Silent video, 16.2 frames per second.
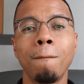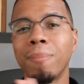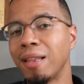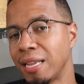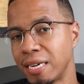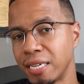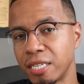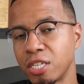
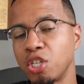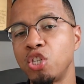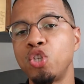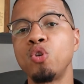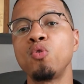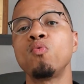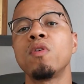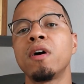plus
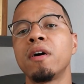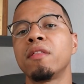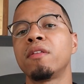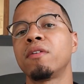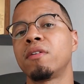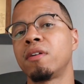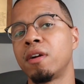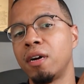2
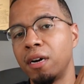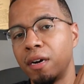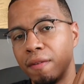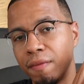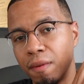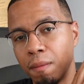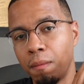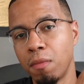other
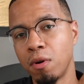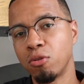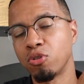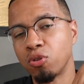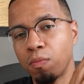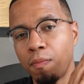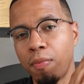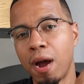of the
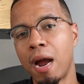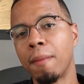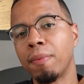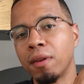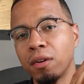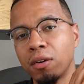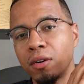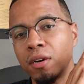most
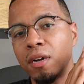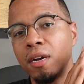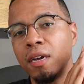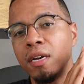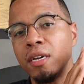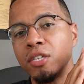popular